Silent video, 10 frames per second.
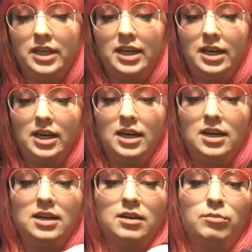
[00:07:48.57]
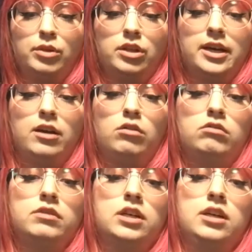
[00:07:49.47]
here, pull it
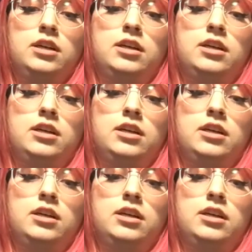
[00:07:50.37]
over,